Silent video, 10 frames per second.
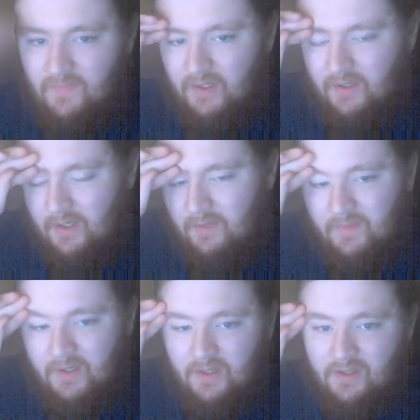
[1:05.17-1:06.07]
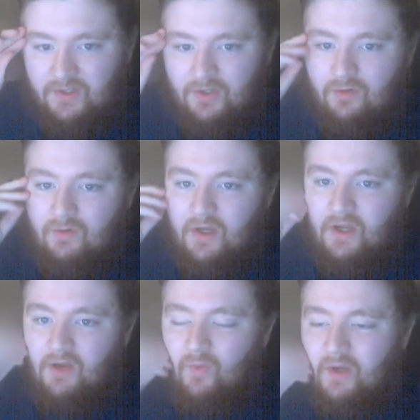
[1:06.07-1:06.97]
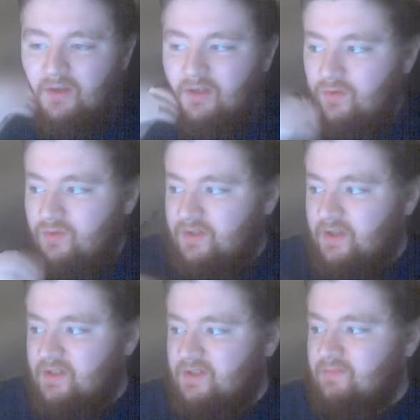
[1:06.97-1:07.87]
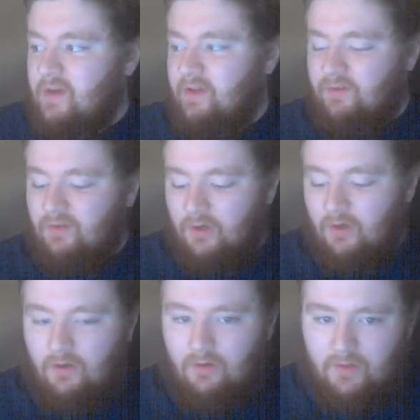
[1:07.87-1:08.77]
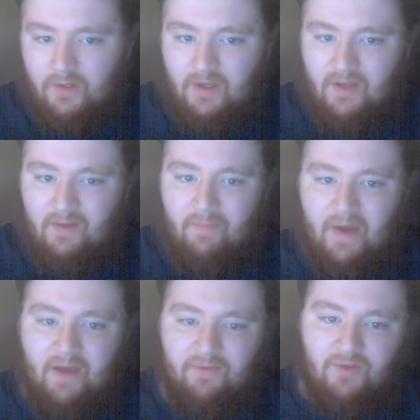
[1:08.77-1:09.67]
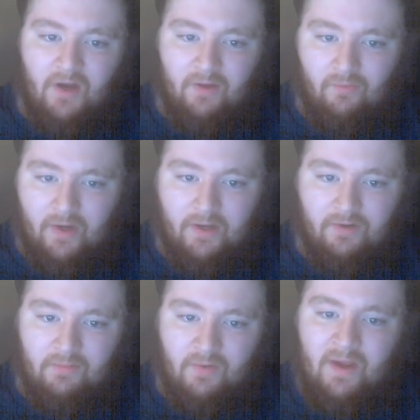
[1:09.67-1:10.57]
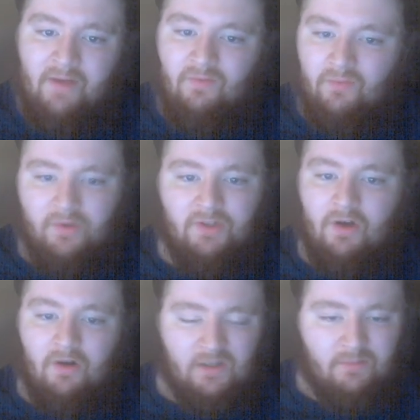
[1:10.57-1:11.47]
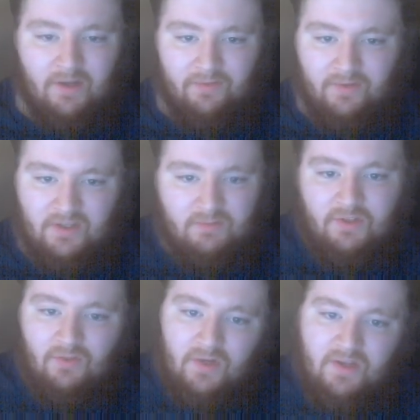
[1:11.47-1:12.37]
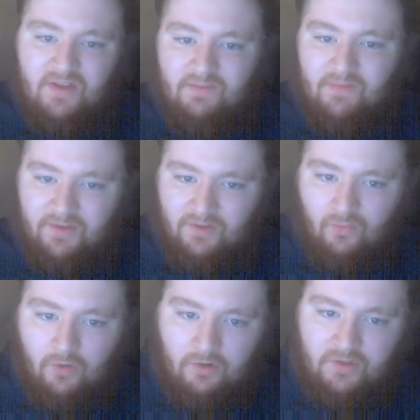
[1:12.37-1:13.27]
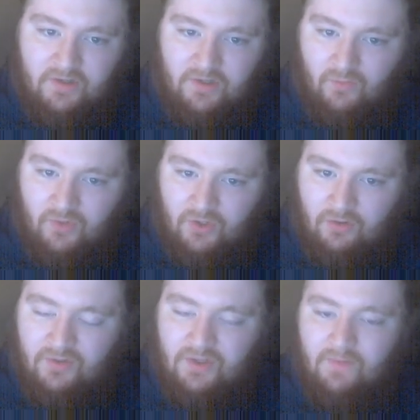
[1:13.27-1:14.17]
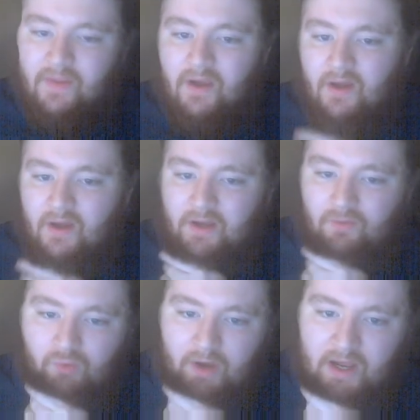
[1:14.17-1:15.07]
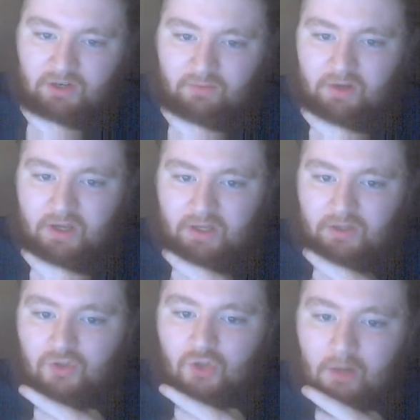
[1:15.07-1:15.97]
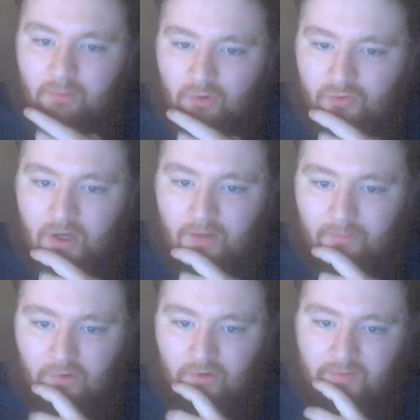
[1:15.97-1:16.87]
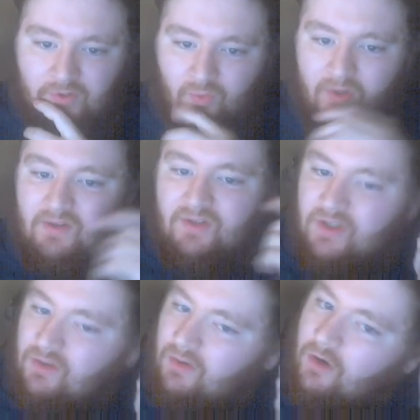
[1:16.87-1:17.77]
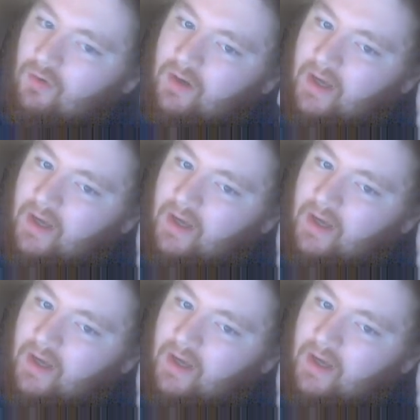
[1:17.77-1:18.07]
Okay? So we can use this method called math.random. And we haven't really talked about this, but the way this method works is it returns a random double number between 0